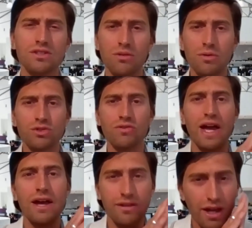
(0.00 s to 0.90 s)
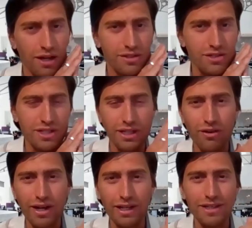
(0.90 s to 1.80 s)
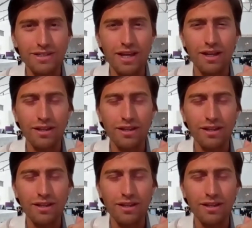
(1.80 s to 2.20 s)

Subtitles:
So I'm not sure if that answers it correctly, is that?